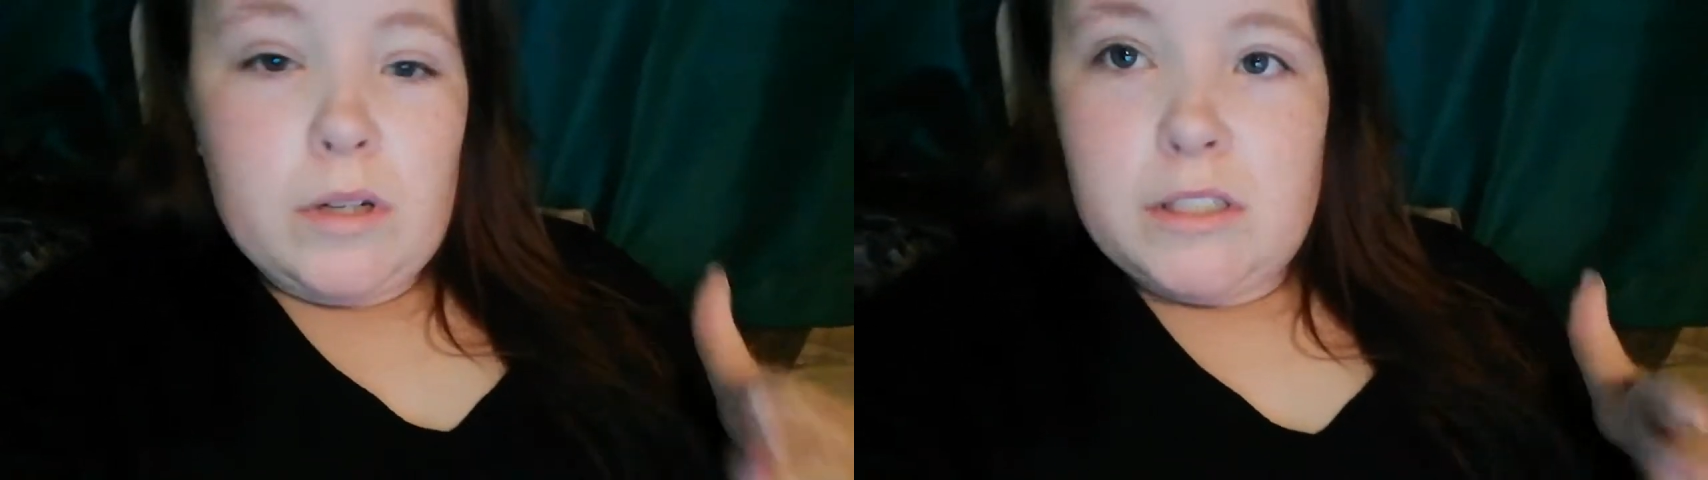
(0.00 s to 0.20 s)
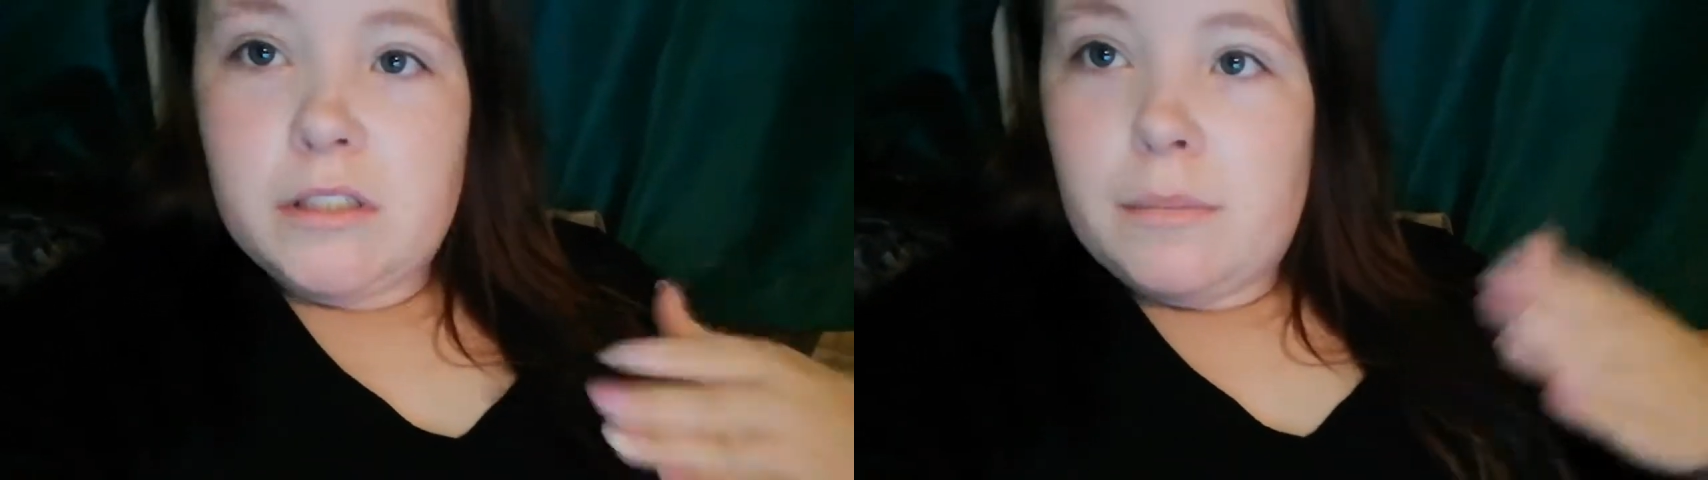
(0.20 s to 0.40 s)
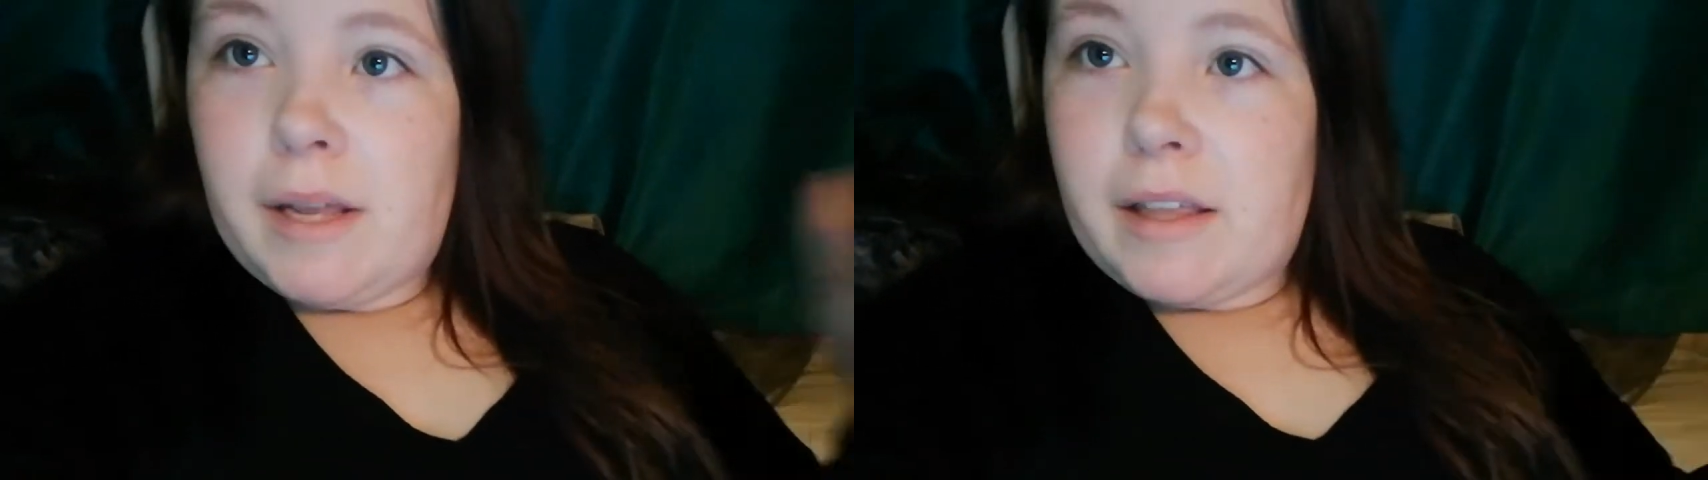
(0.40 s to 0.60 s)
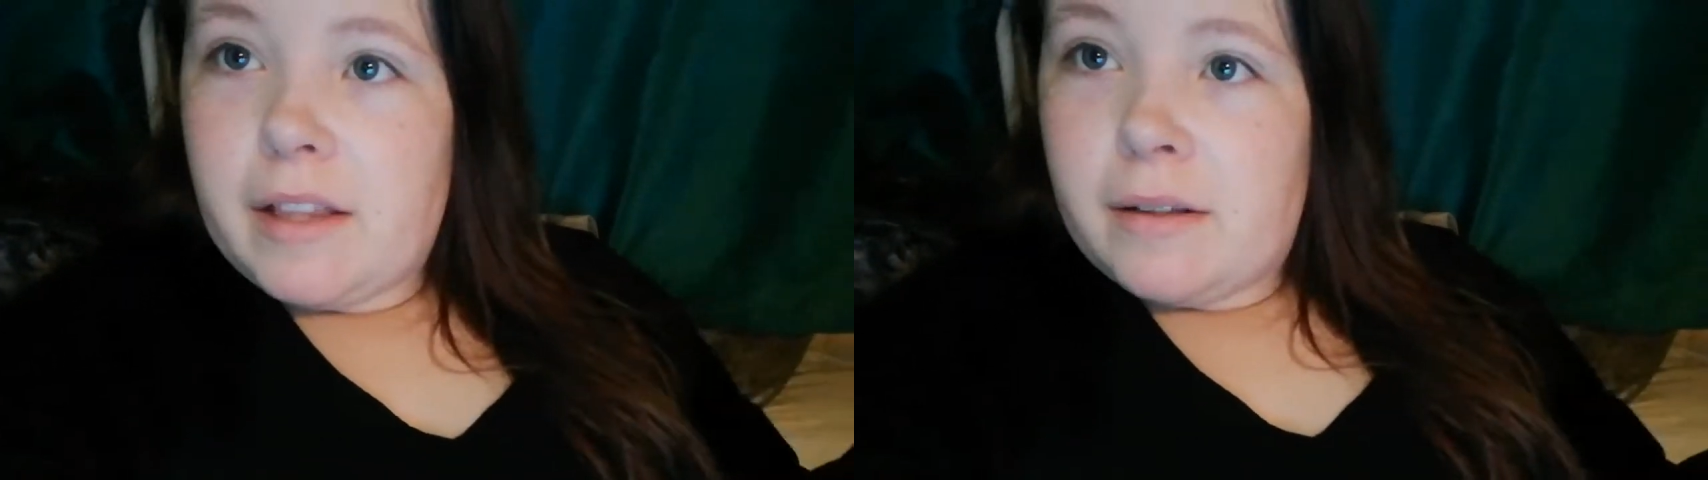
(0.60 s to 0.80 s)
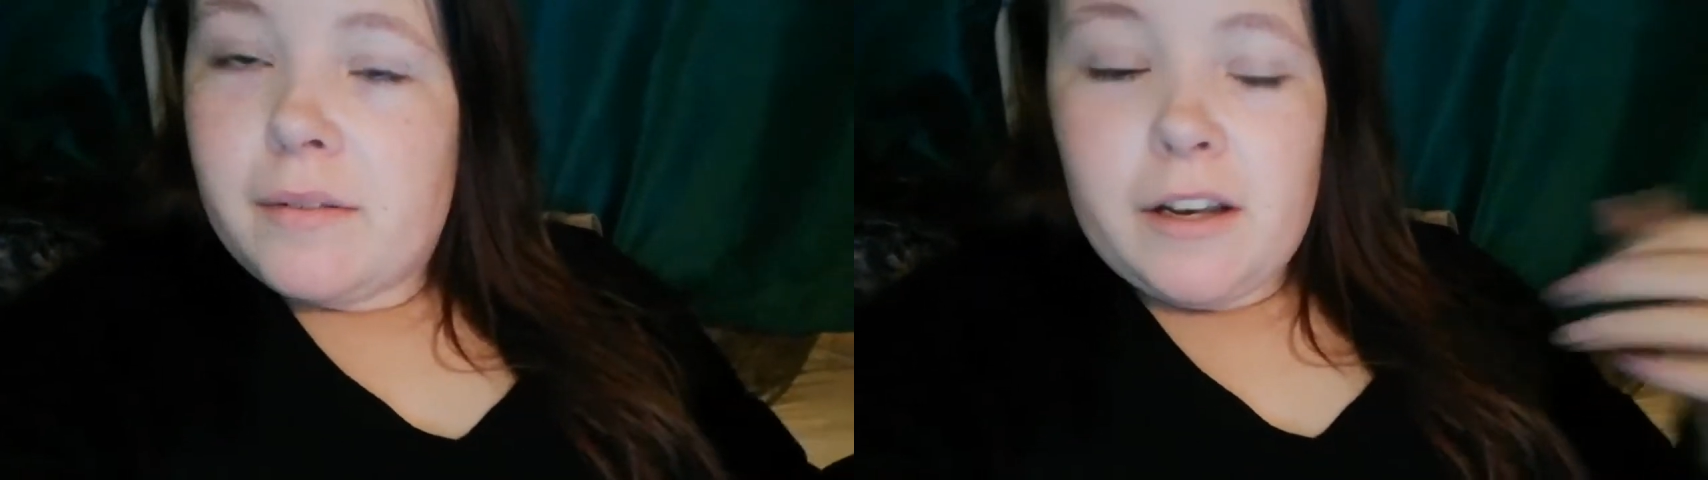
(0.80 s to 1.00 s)
want to
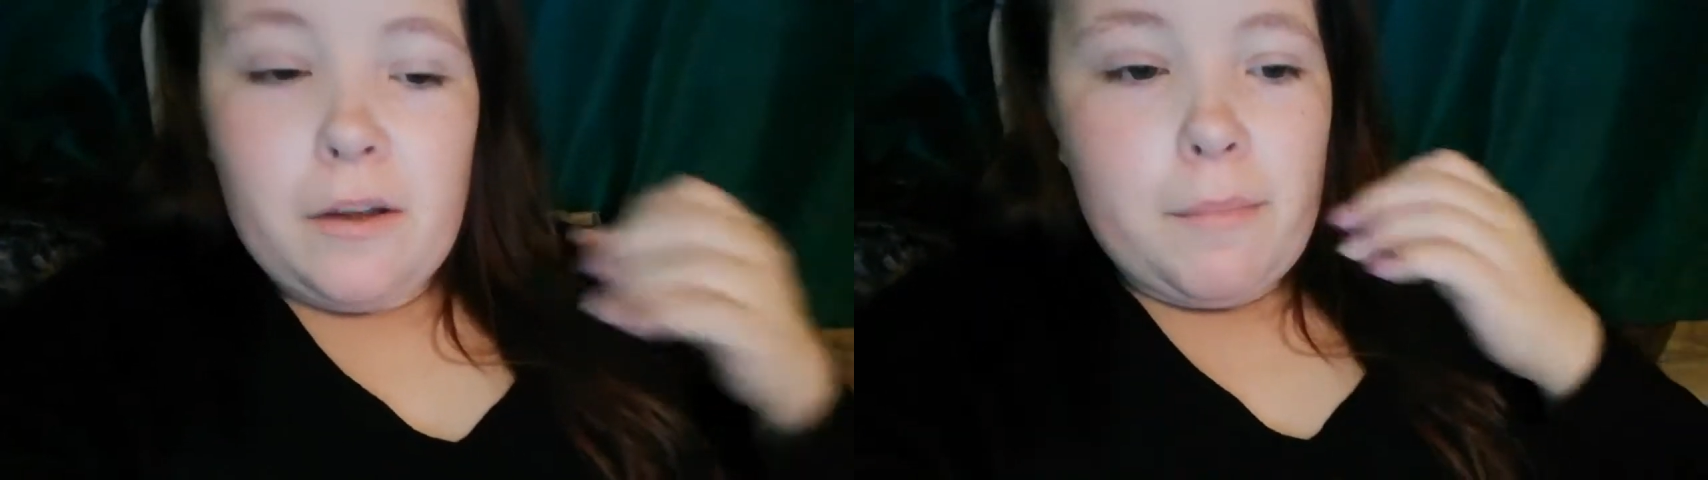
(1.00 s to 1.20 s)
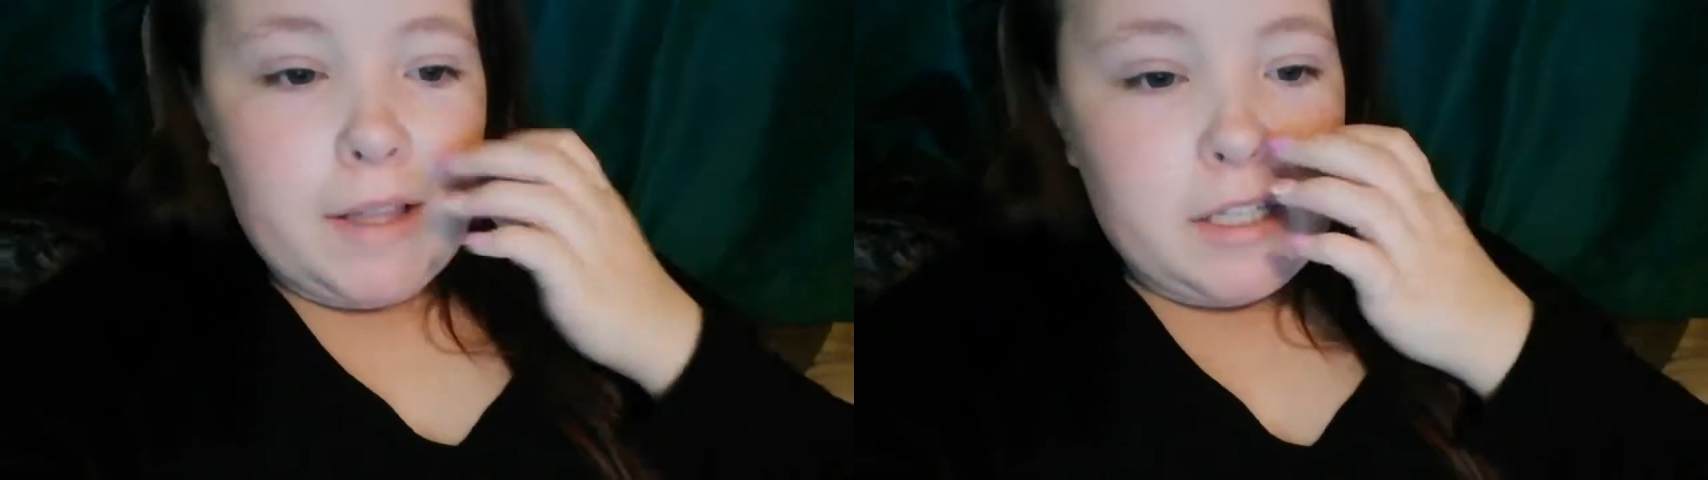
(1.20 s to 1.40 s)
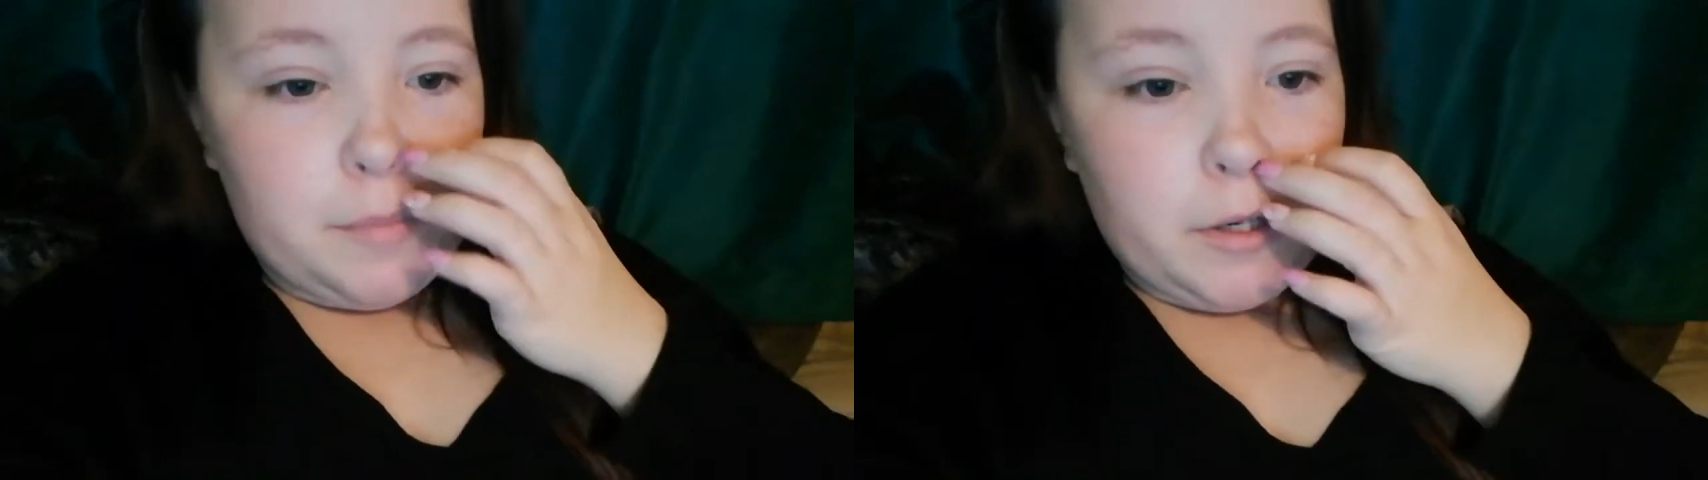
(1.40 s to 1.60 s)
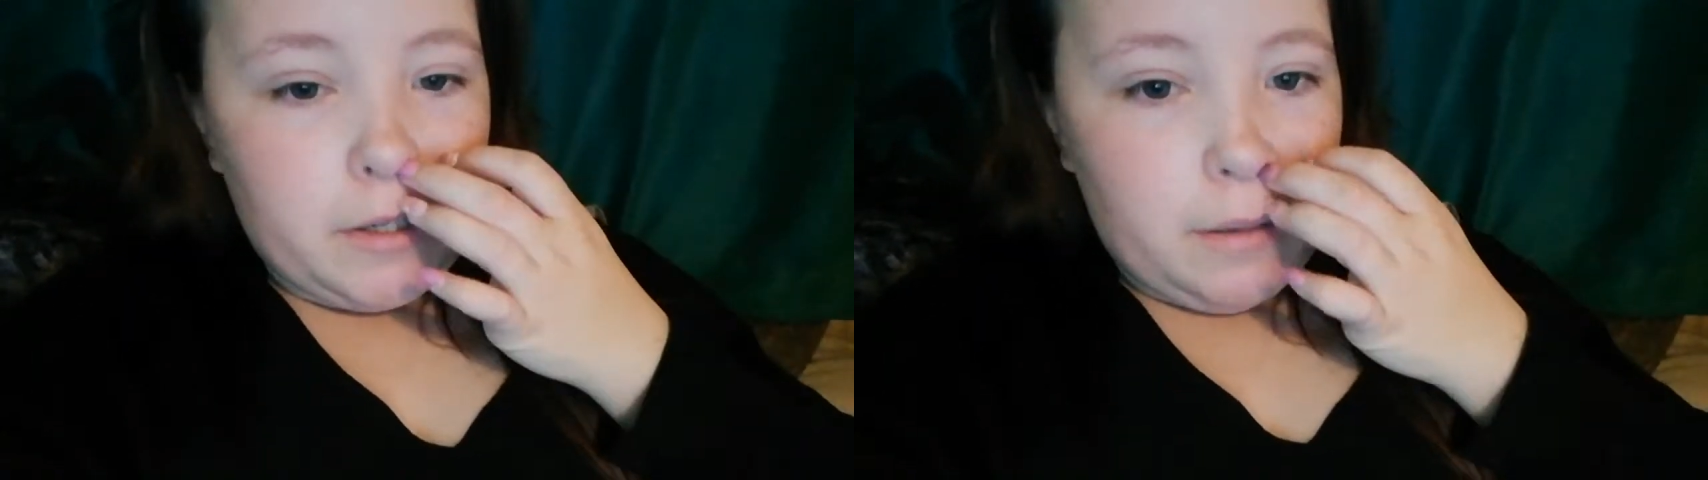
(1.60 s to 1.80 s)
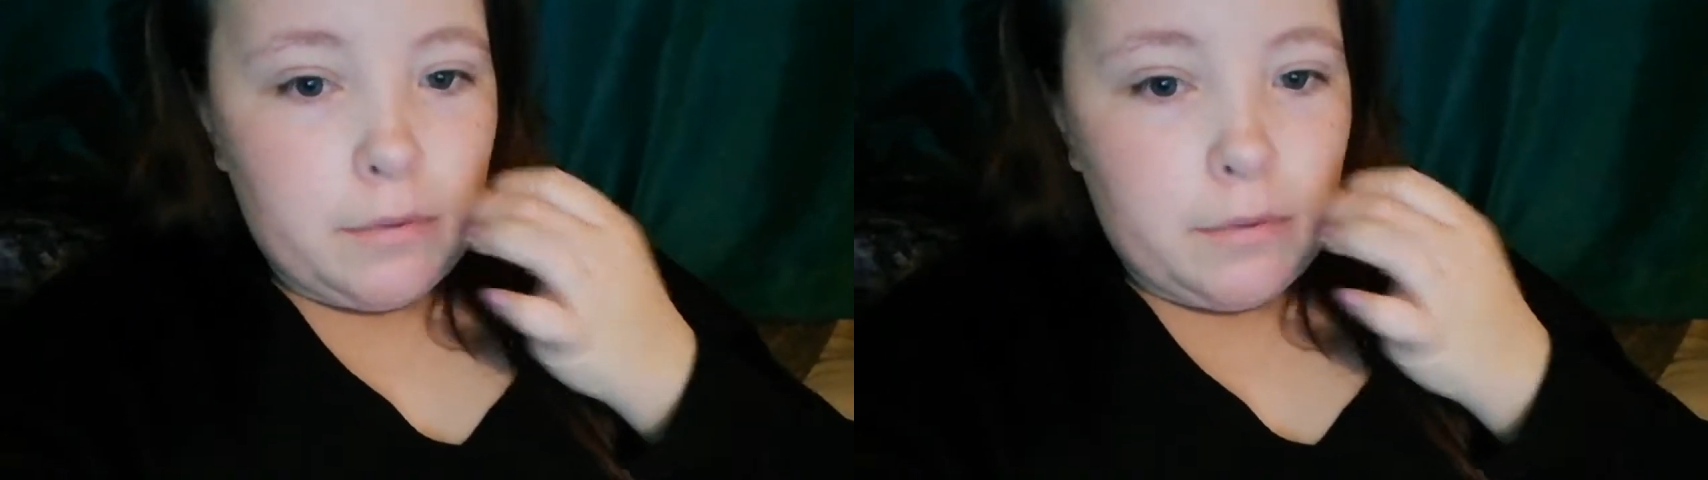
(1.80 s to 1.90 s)
make this book